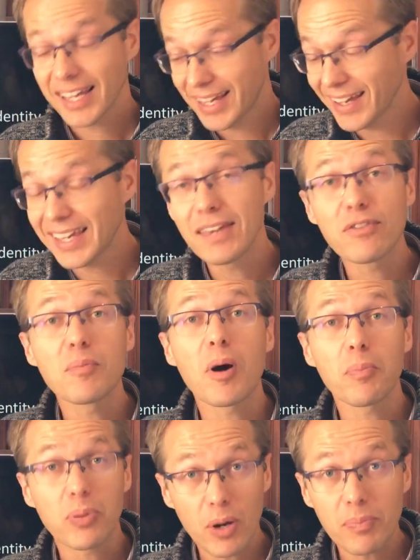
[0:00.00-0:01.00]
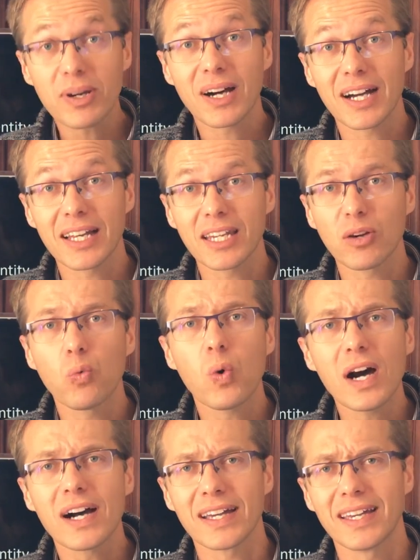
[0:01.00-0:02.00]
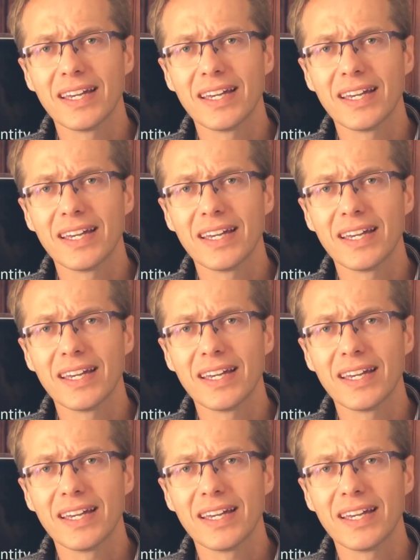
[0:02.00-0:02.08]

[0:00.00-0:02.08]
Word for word: could give him a proper hiding. Why?